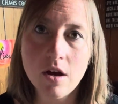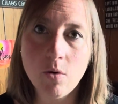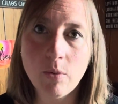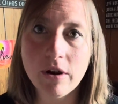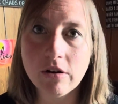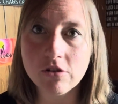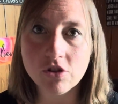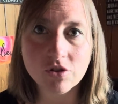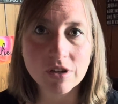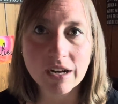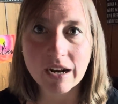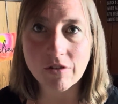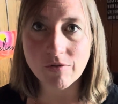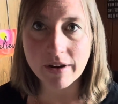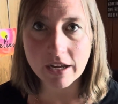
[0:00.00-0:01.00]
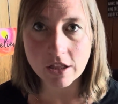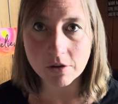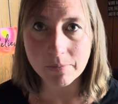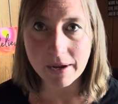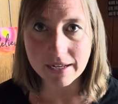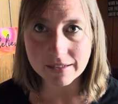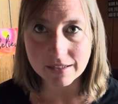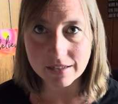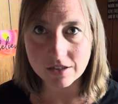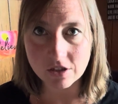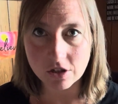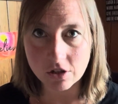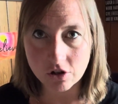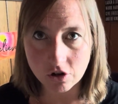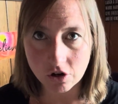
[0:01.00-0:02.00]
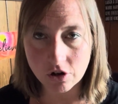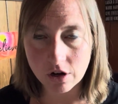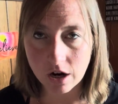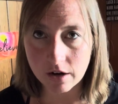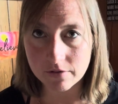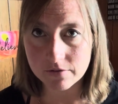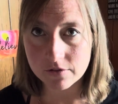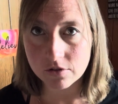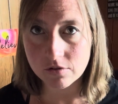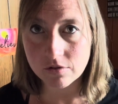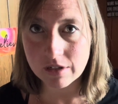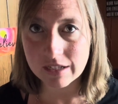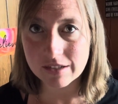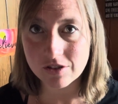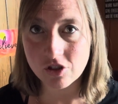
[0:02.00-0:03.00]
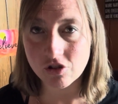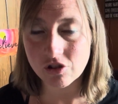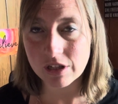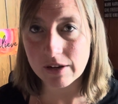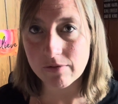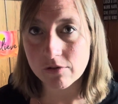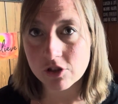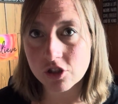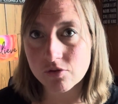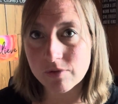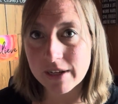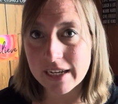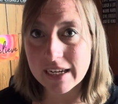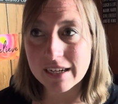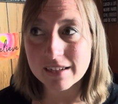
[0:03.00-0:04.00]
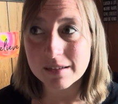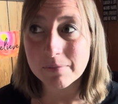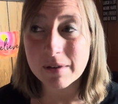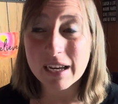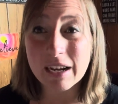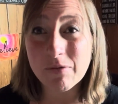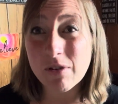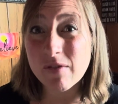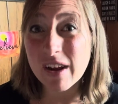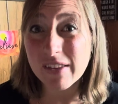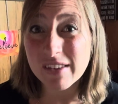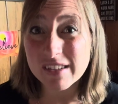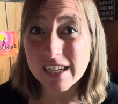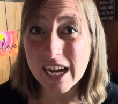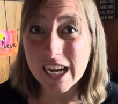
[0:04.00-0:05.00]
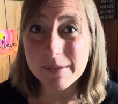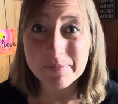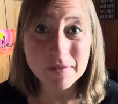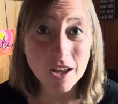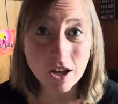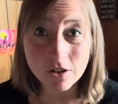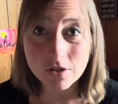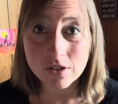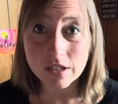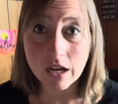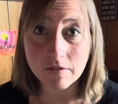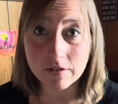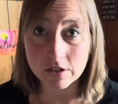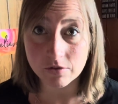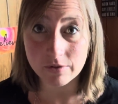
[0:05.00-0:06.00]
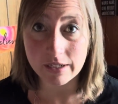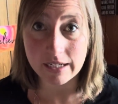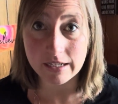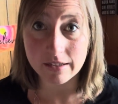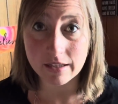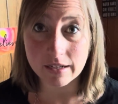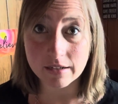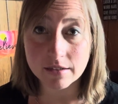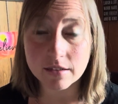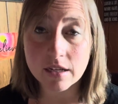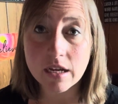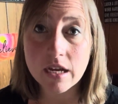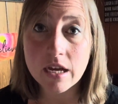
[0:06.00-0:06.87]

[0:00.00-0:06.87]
We don't use it on a regular basis to cook our food. It's usually if we're just reheating something. If we've got the time, I'll use the oven to reheat things.